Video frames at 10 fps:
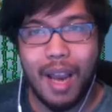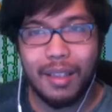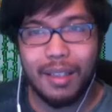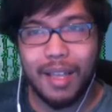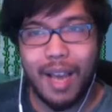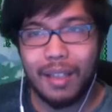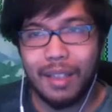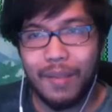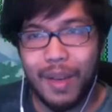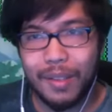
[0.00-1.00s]
Look at that. I
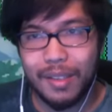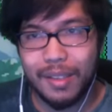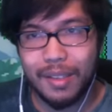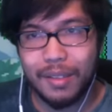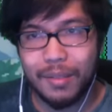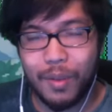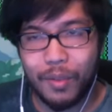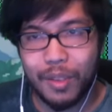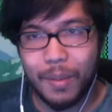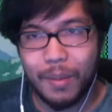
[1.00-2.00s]
love how this is here. It's my
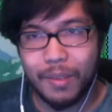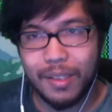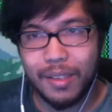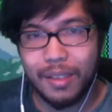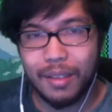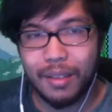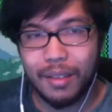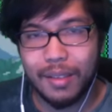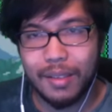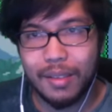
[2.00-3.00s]
first time ever seeing
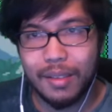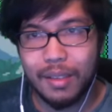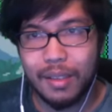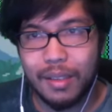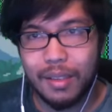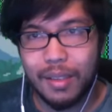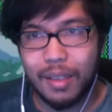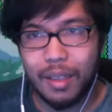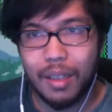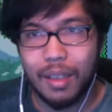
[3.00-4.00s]
this
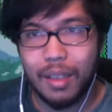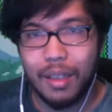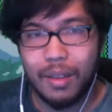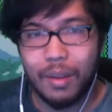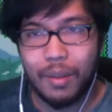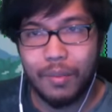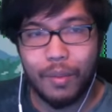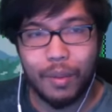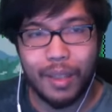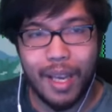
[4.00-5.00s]
here
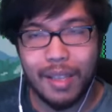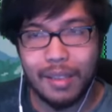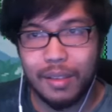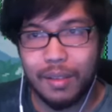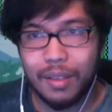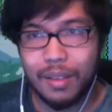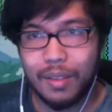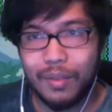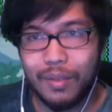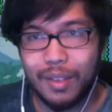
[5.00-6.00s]
forecast and all that stuff.